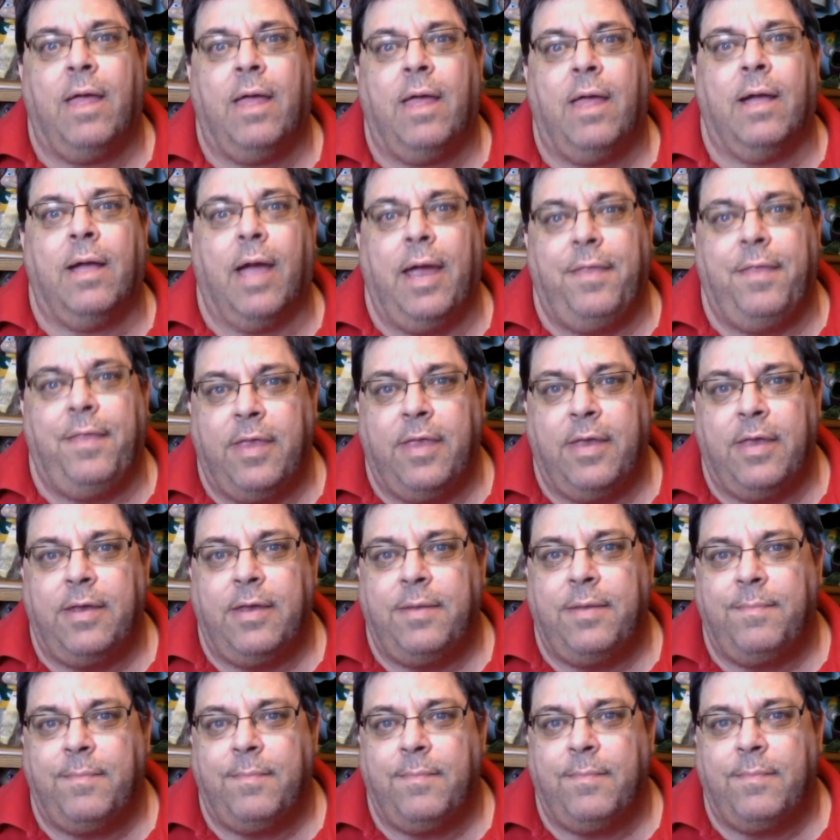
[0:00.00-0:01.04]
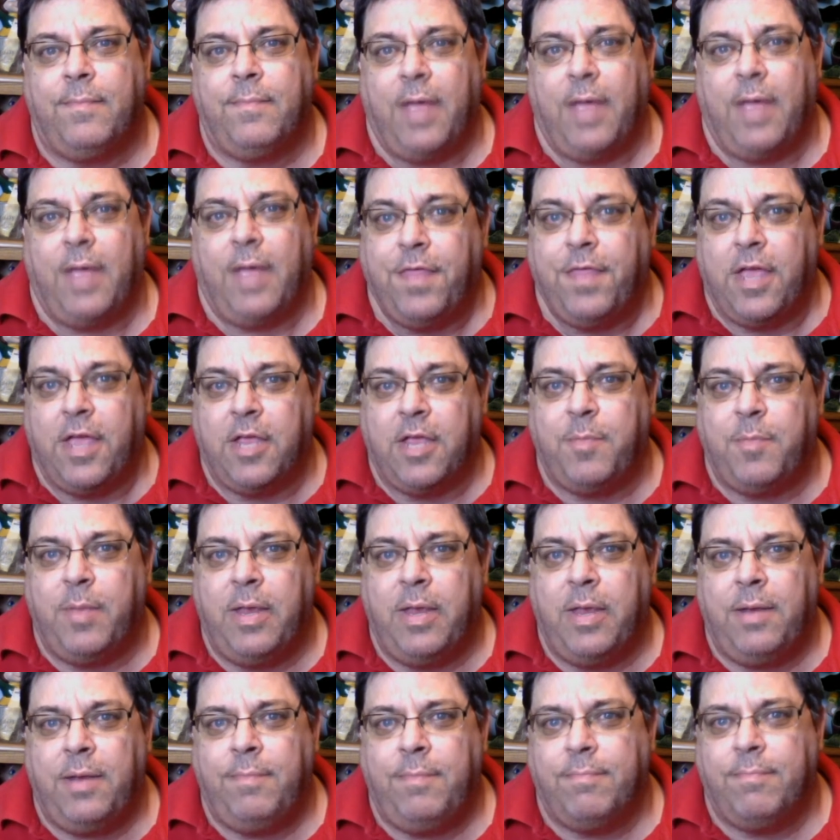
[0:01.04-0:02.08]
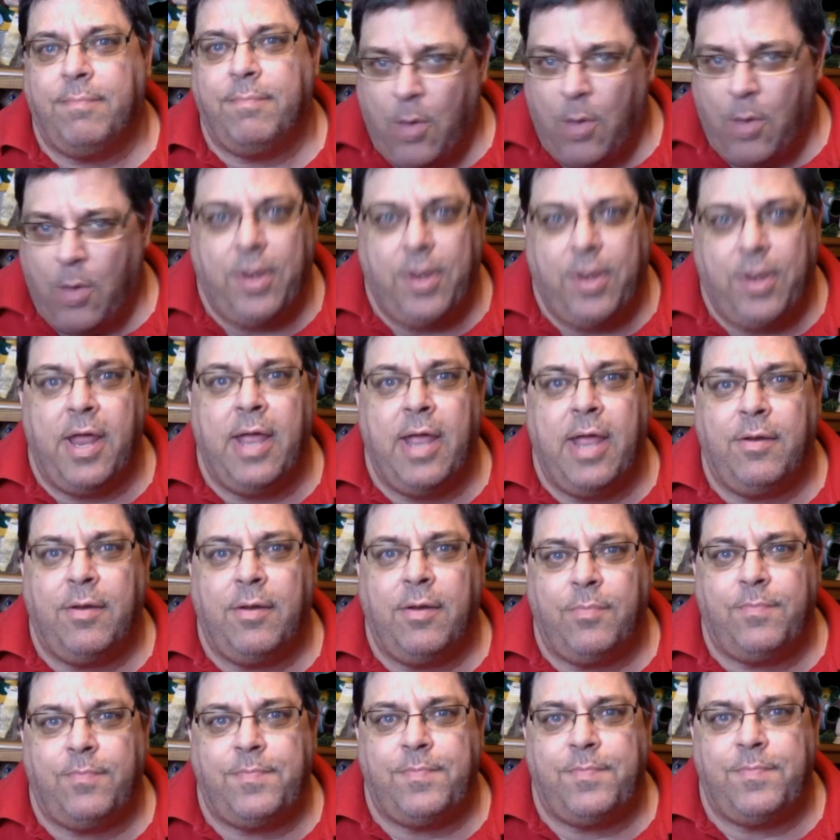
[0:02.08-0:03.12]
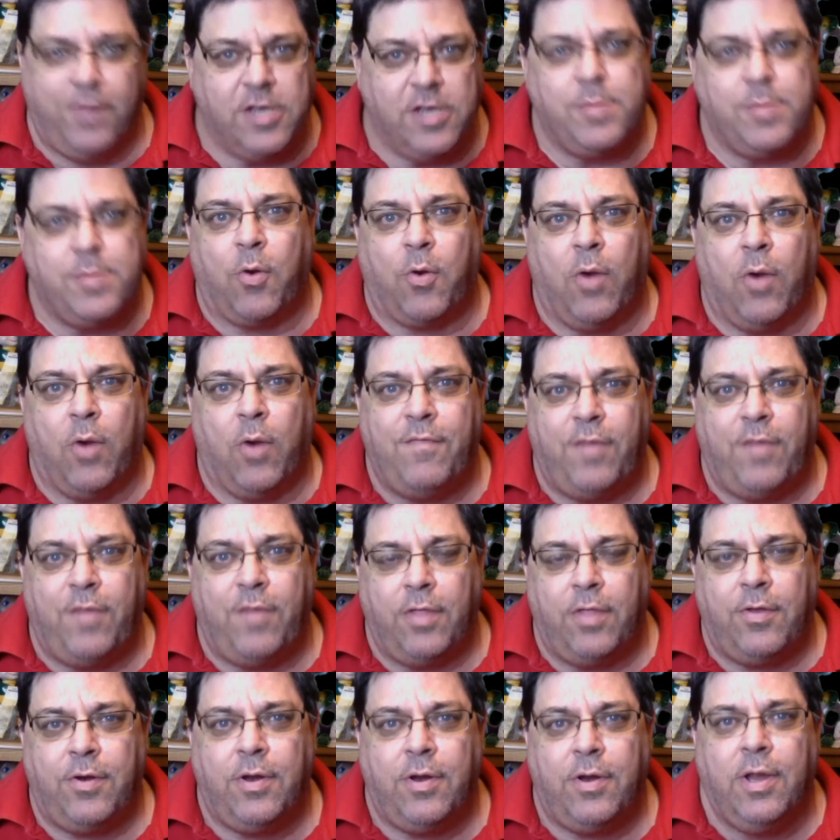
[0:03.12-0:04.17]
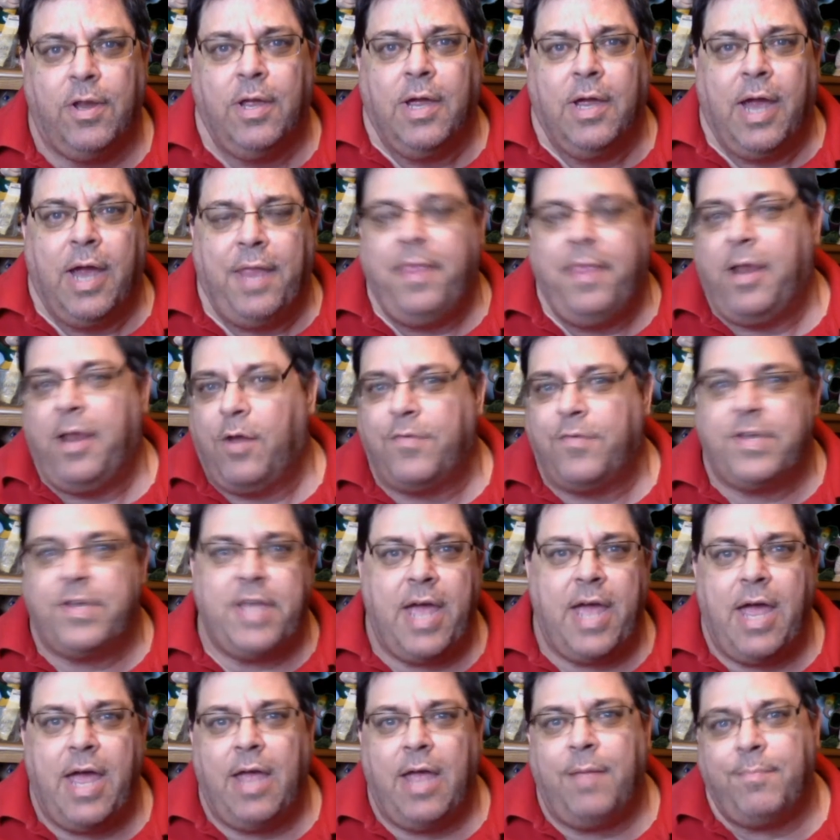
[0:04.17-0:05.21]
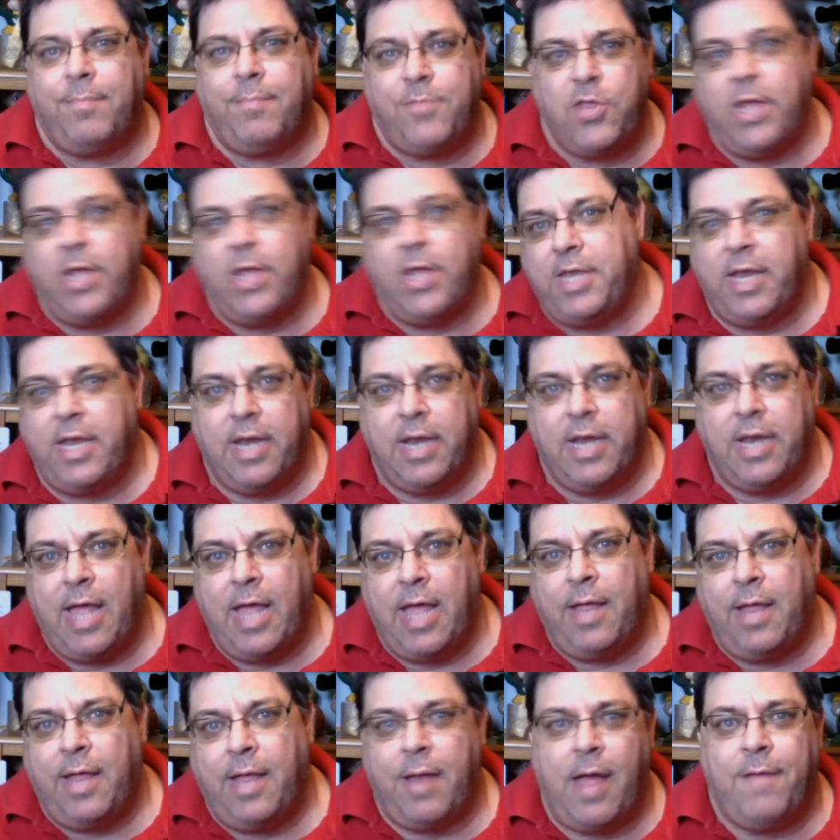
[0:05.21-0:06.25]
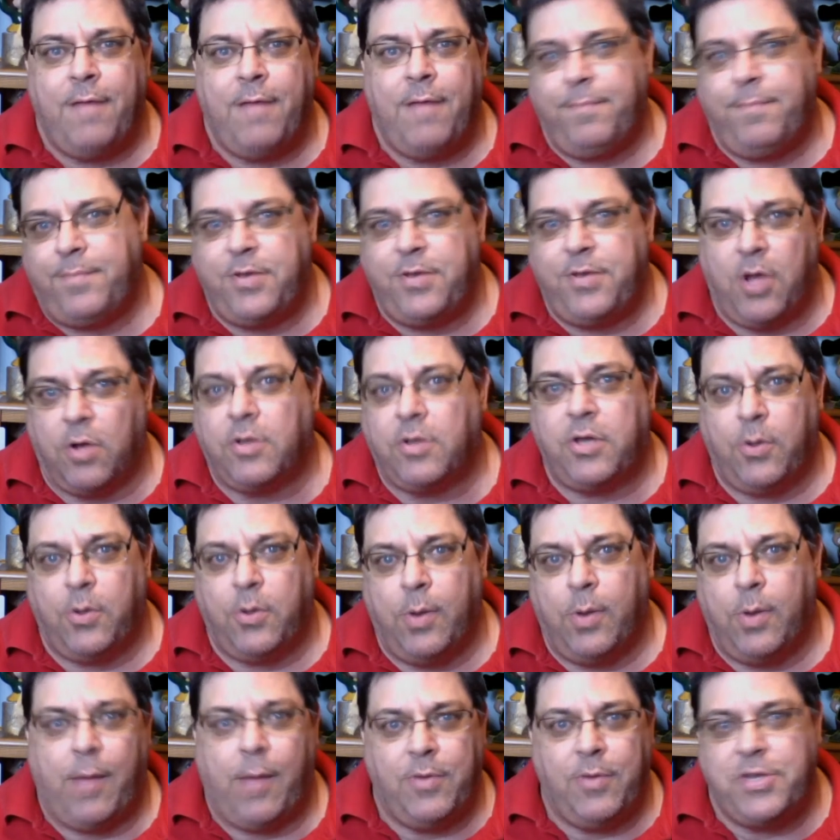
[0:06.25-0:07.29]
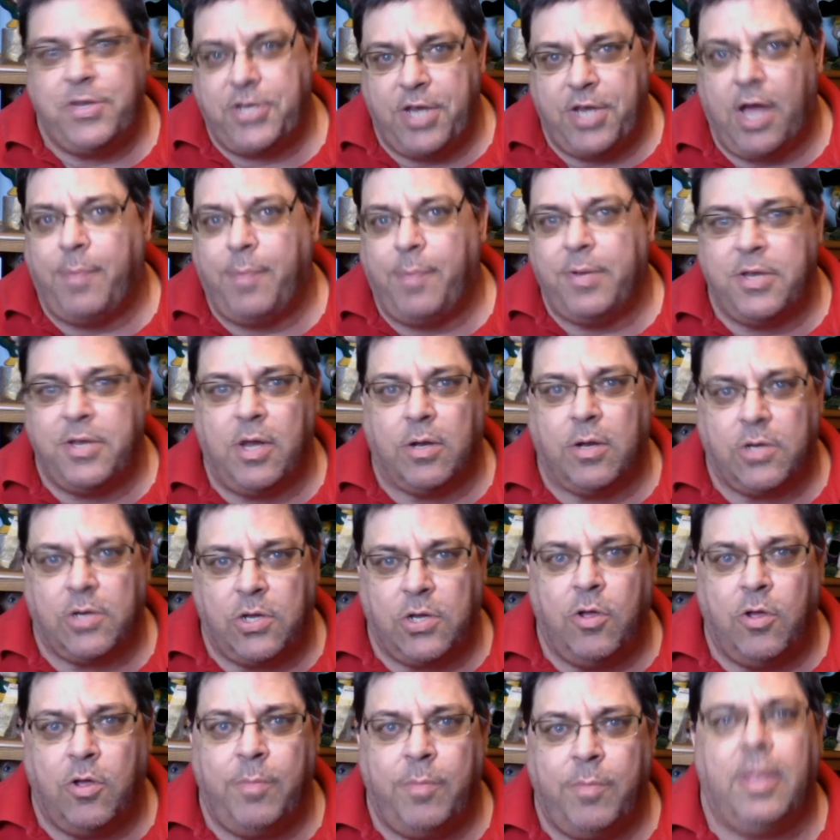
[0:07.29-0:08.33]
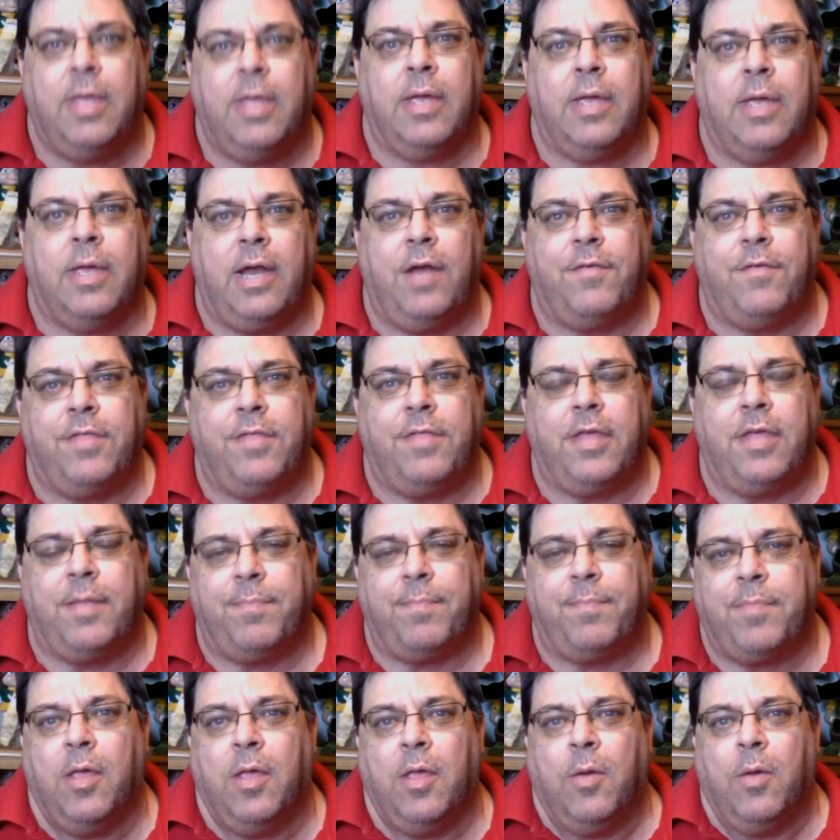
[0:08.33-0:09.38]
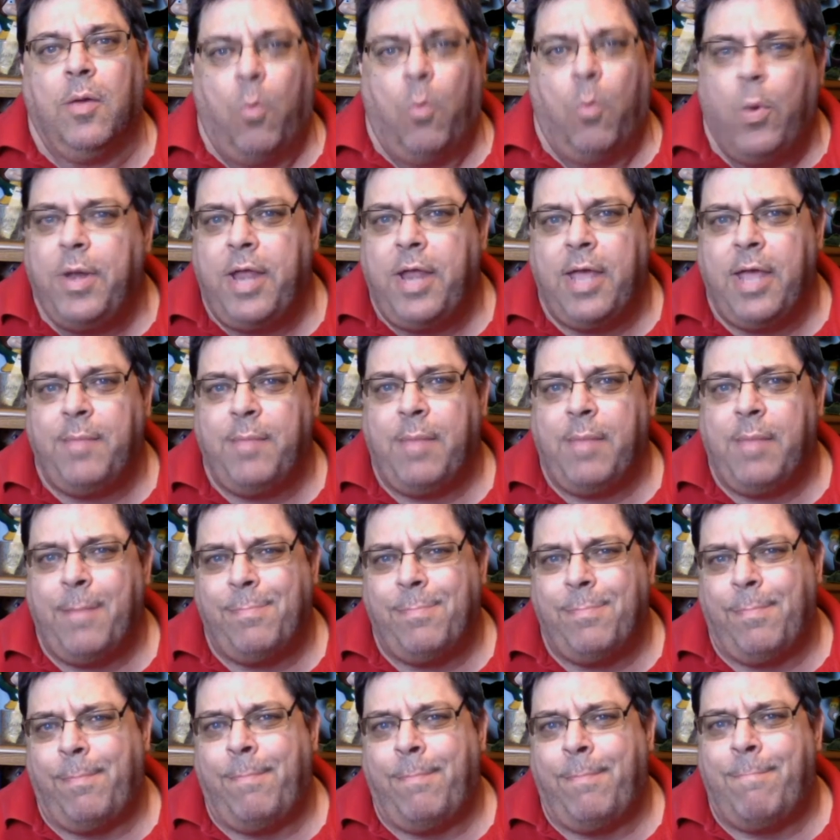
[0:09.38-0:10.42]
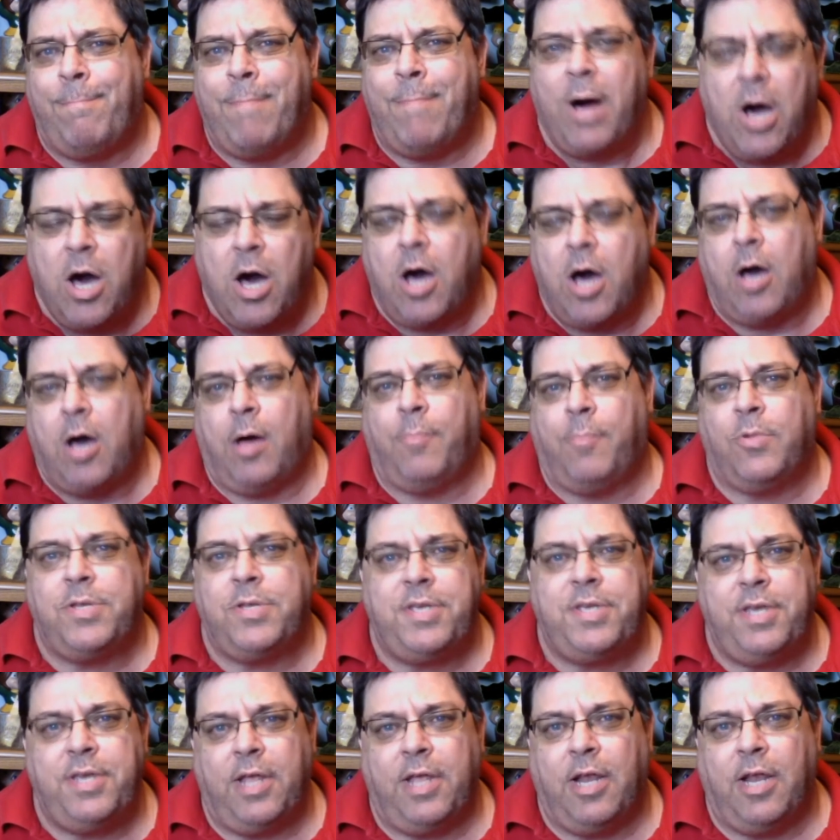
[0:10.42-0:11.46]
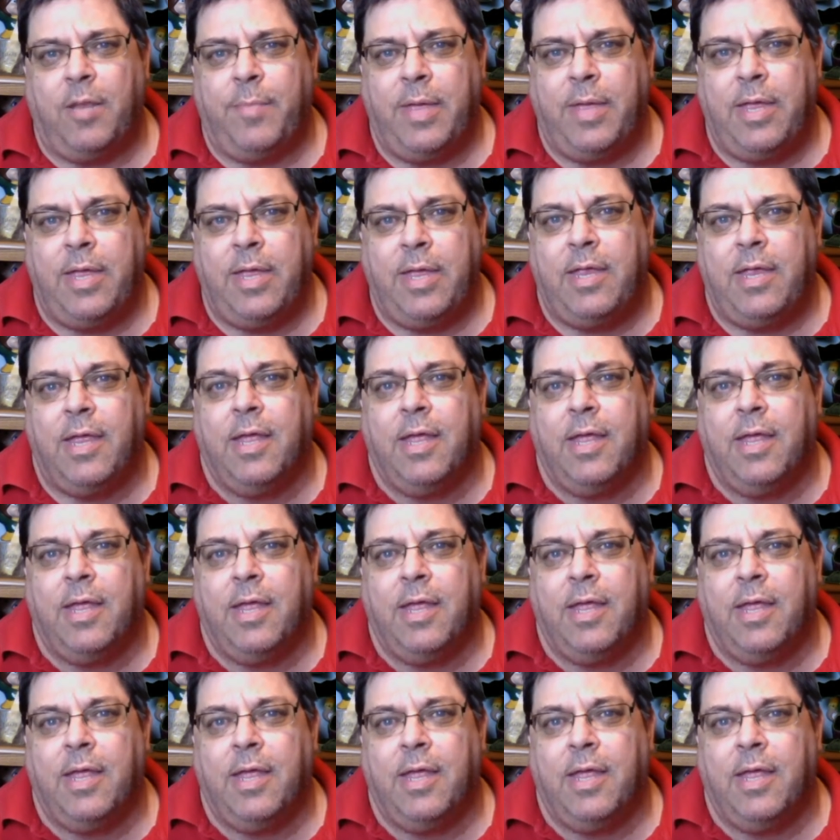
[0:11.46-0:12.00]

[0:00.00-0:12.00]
And then he thanked me, and I went down and visited my grandfather. And then over time, JT and I talked to him. I would stop and talk to him and everything. One day, my mom was telling me